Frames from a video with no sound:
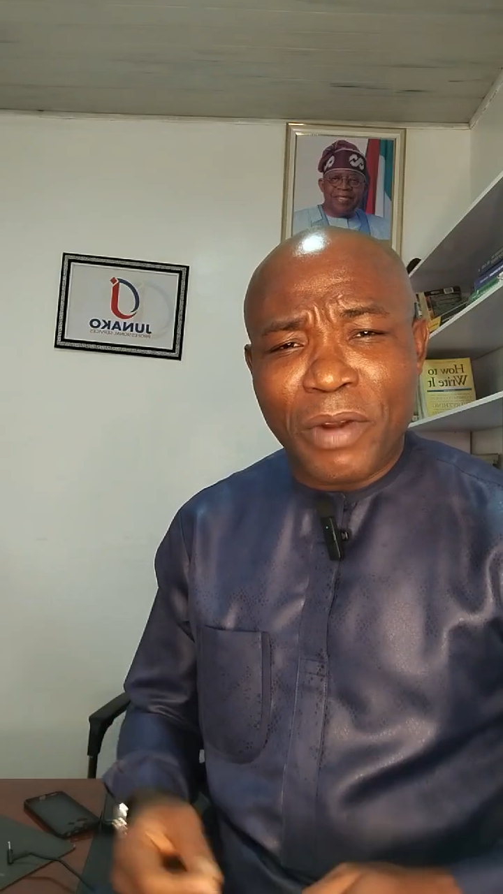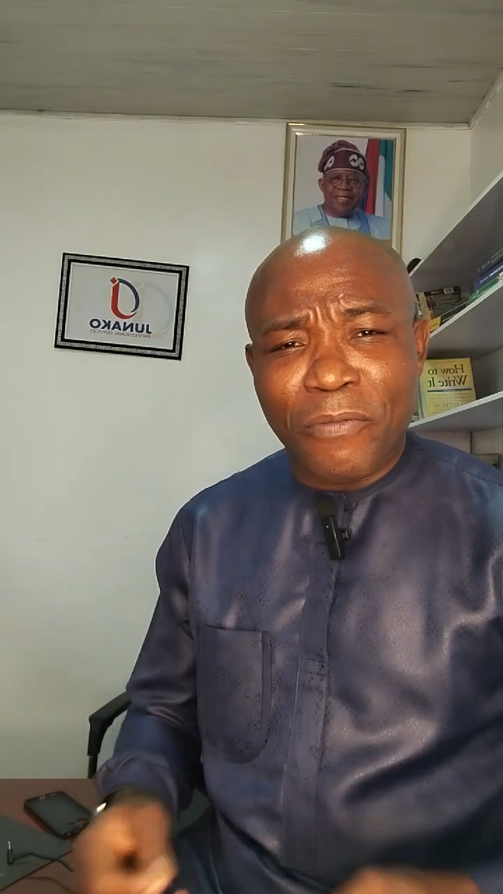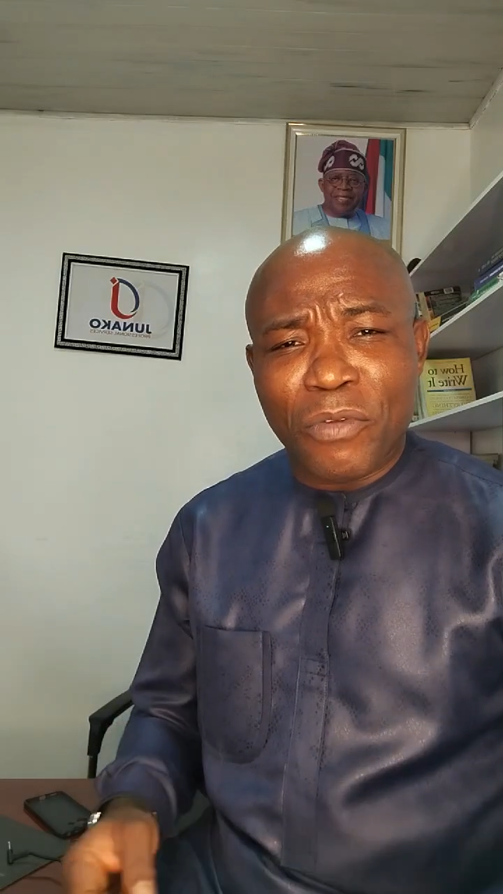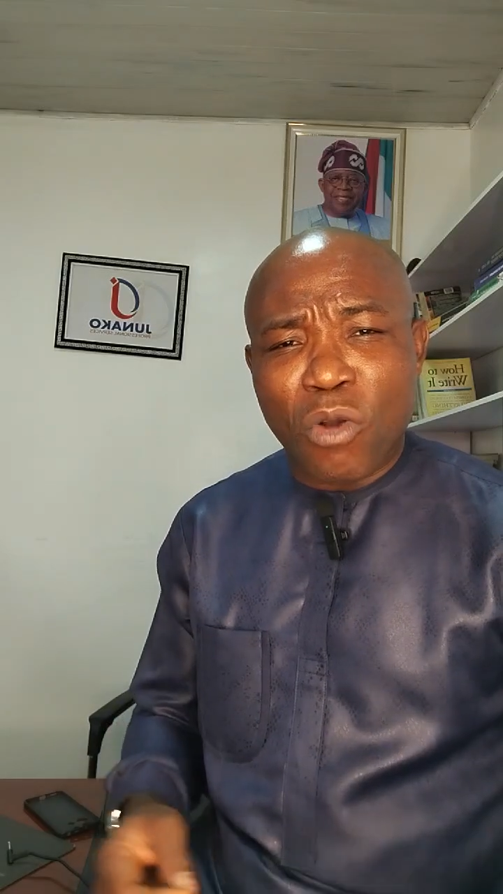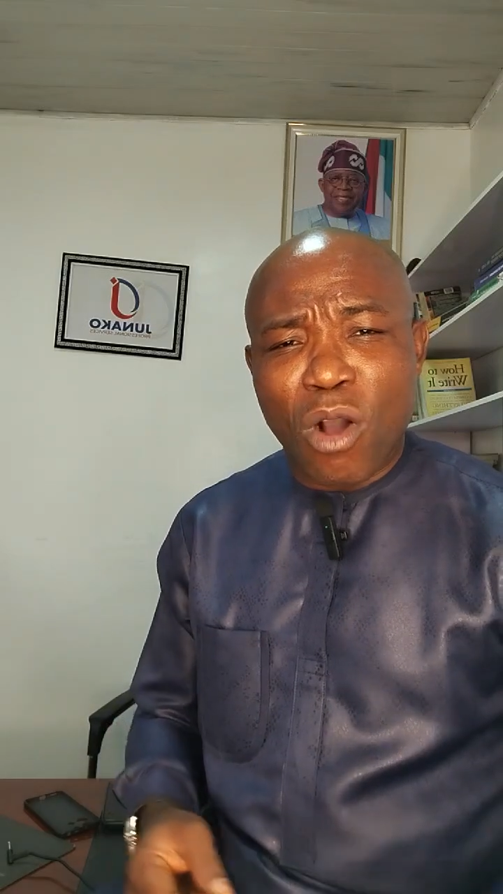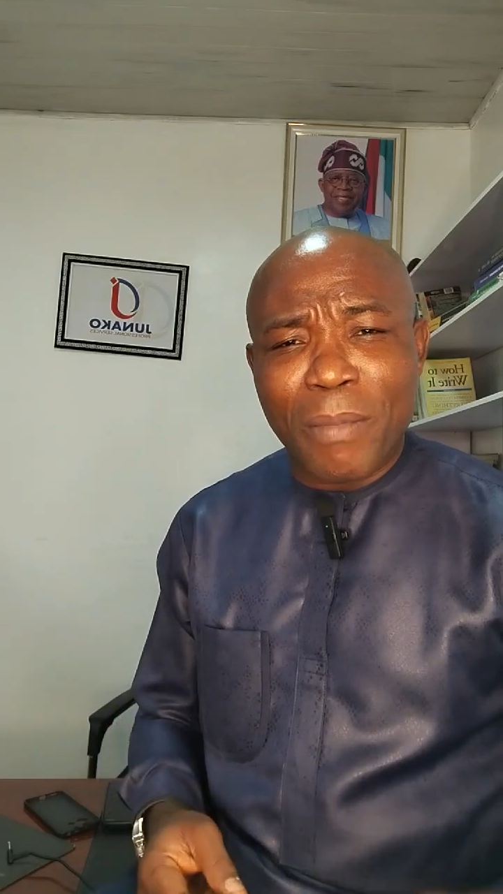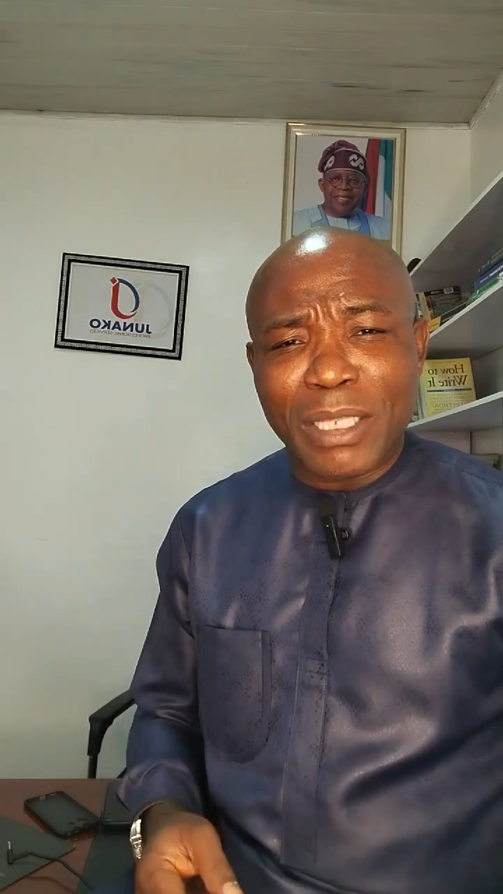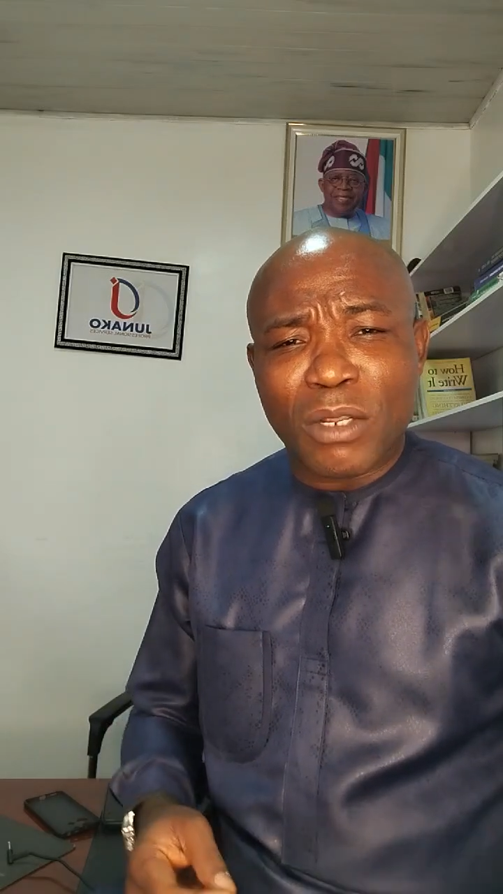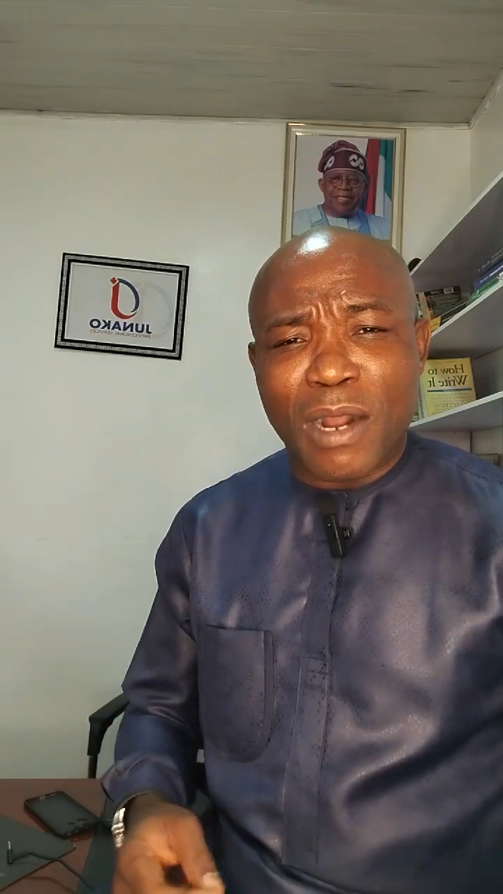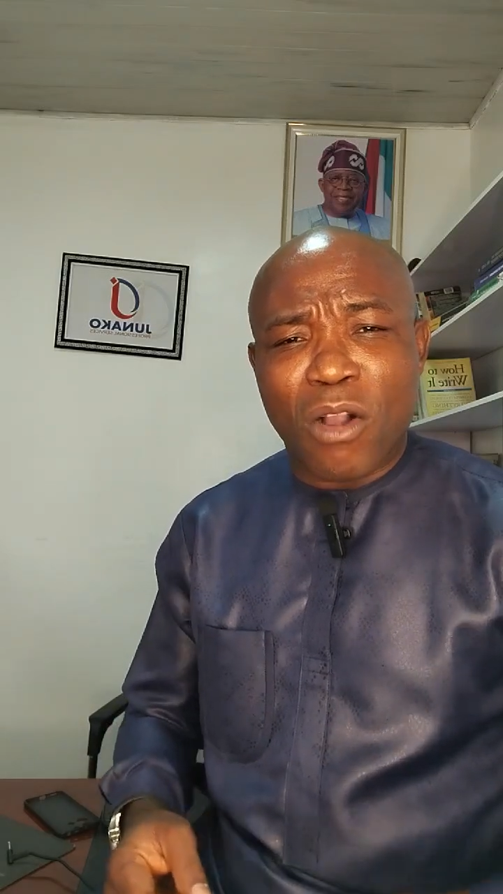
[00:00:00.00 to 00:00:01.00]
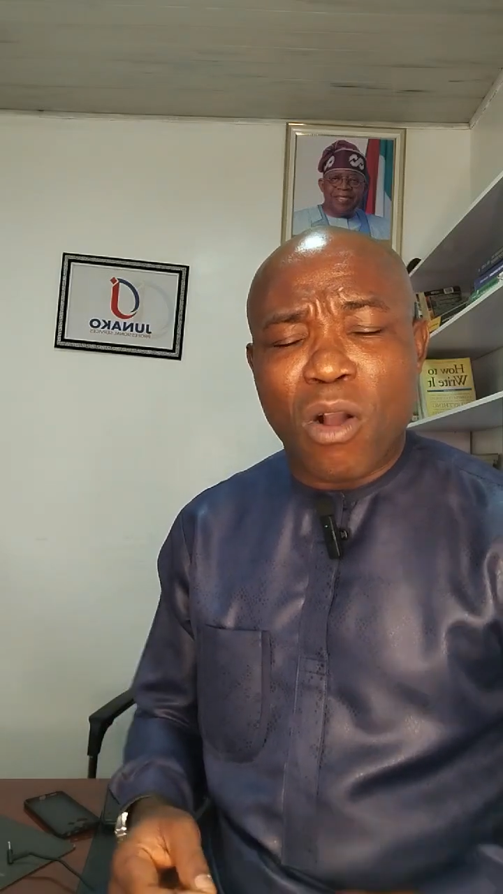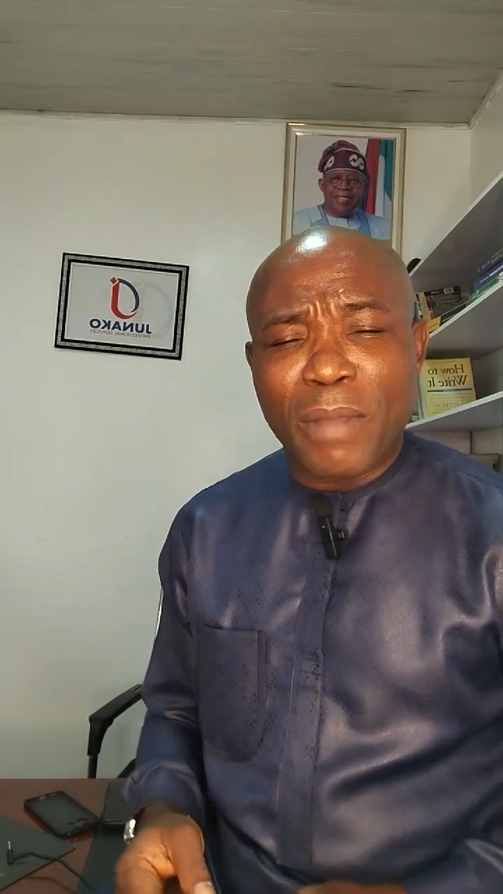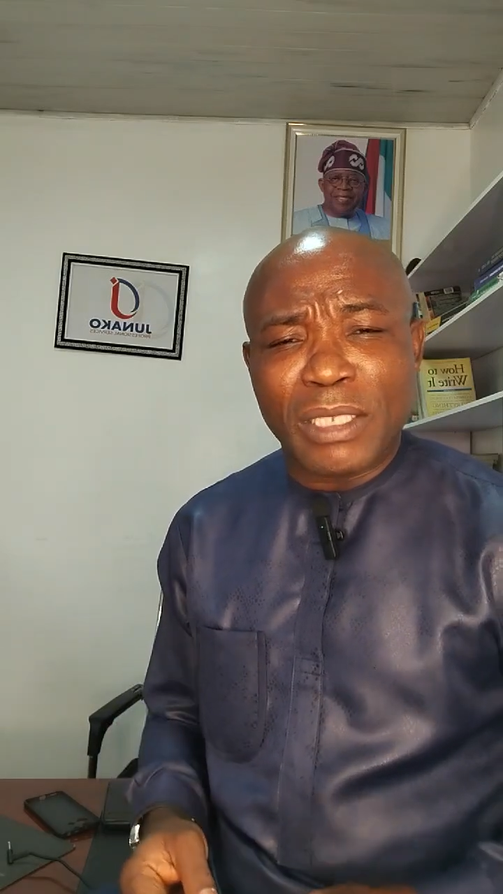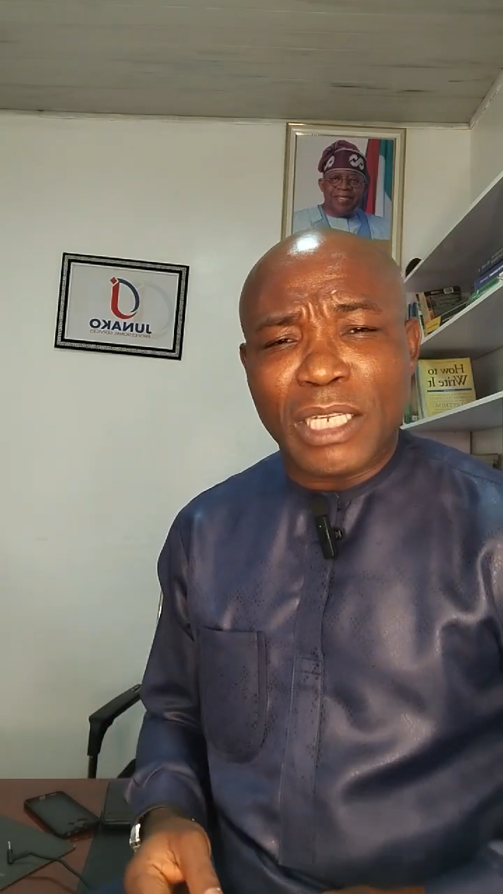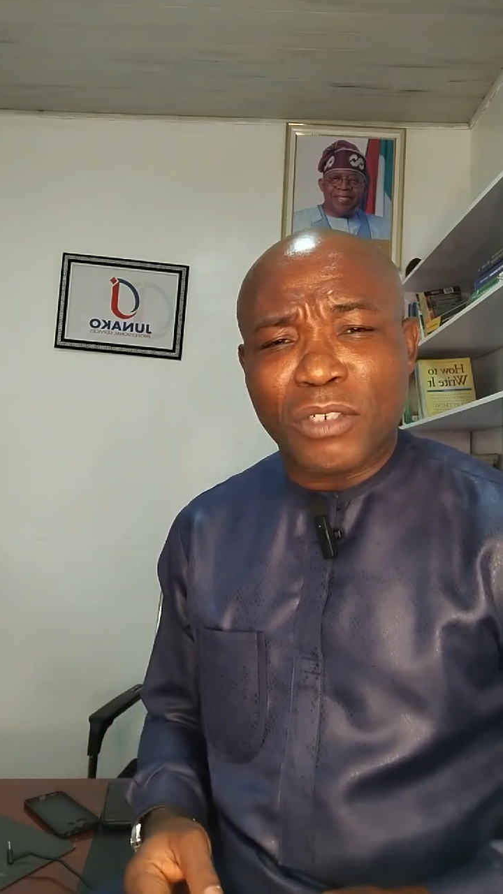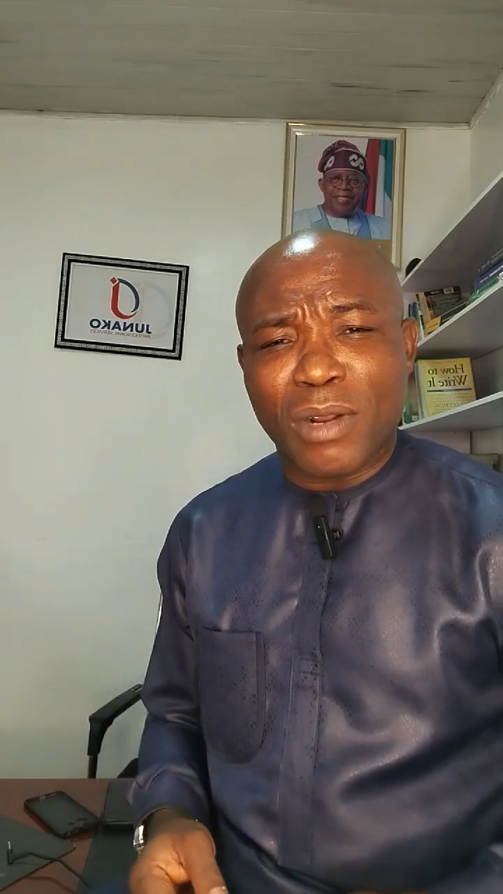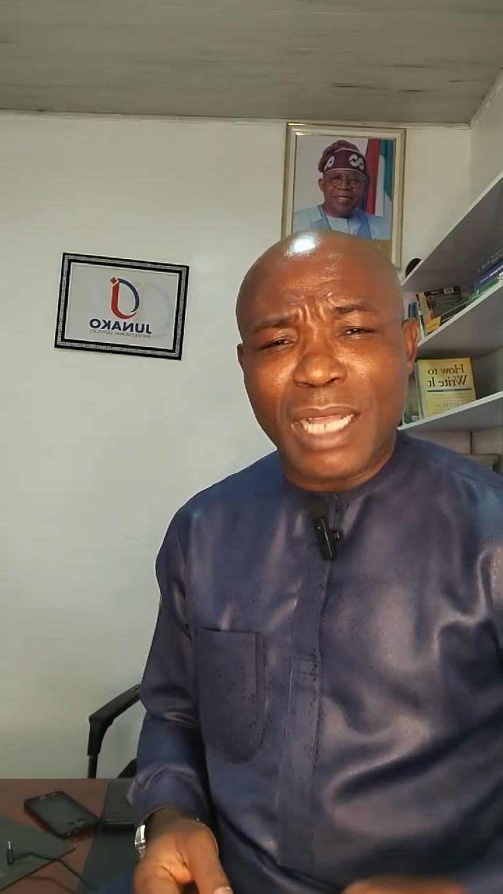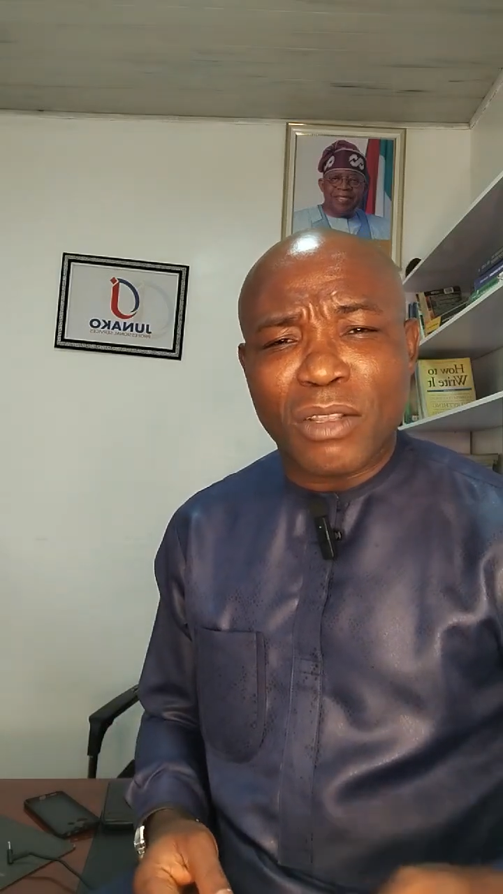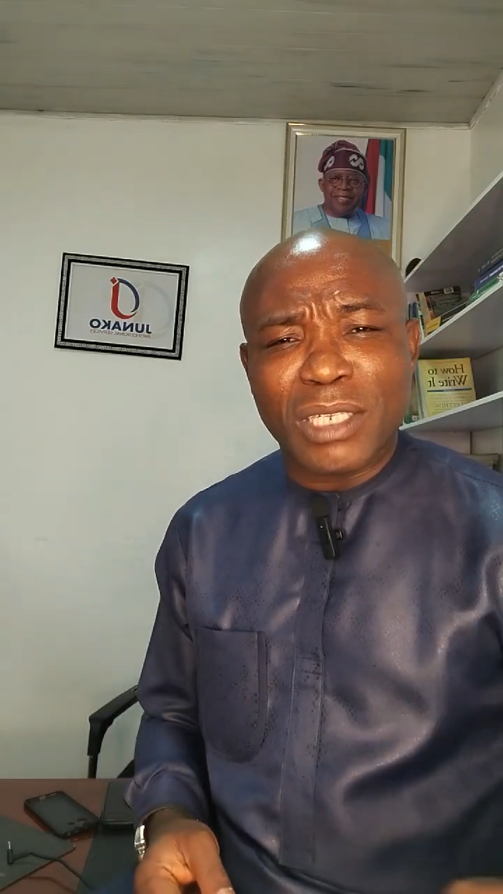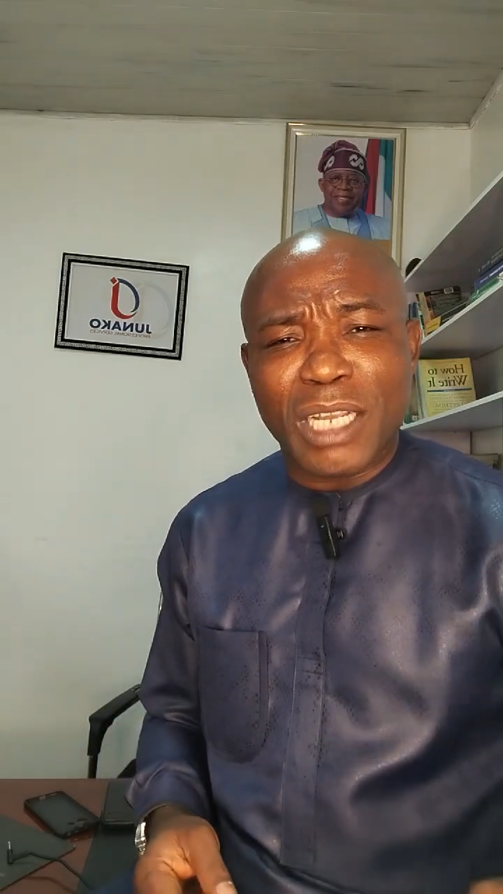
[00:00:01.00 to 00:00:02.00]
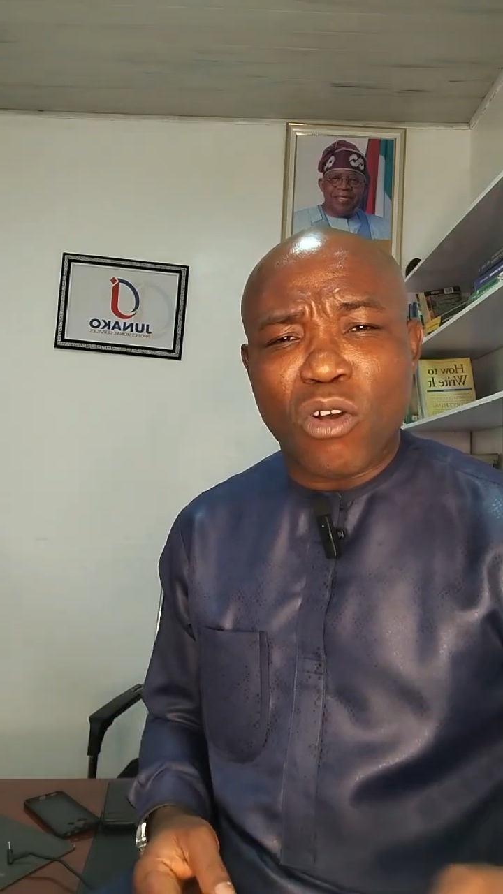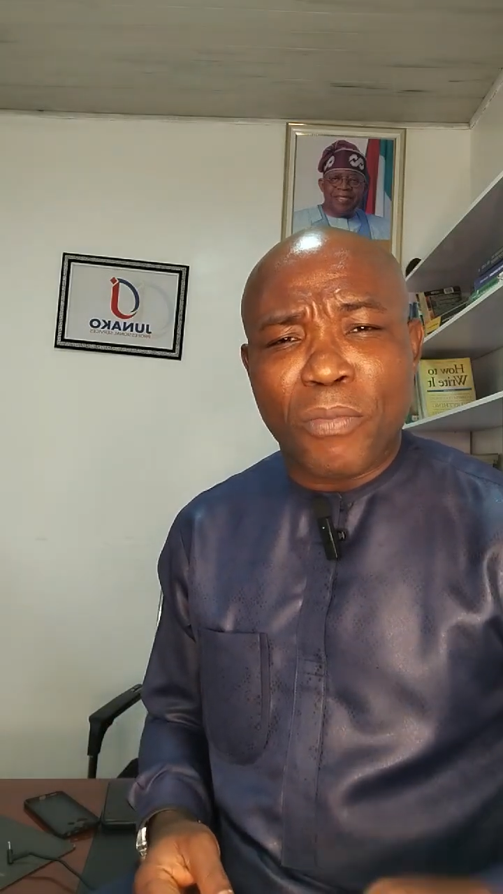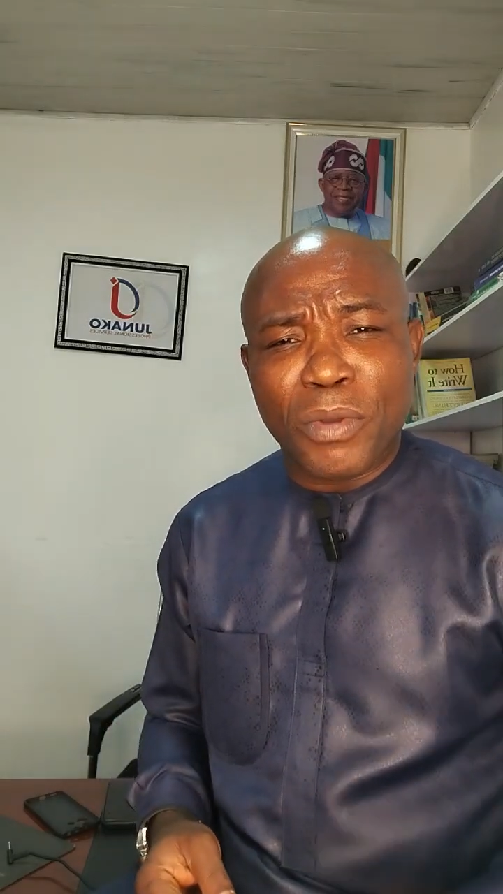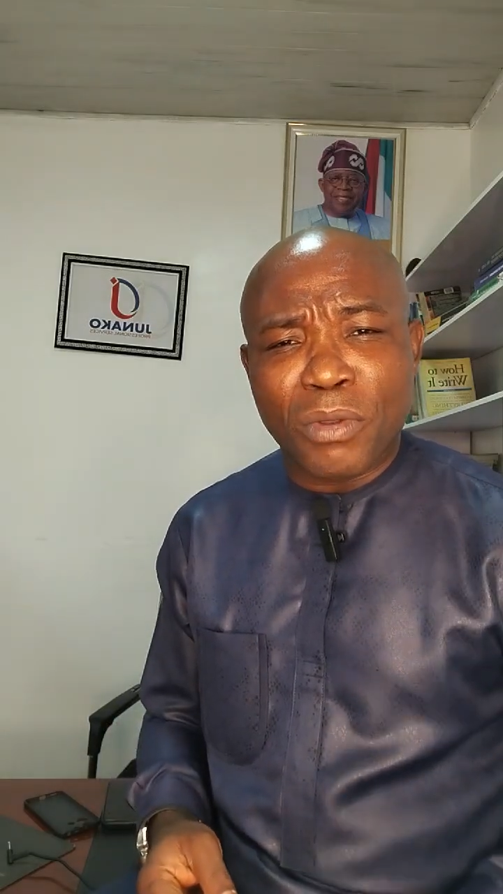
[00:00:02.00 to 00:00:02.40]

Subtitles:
Let us know how we can assist you professionally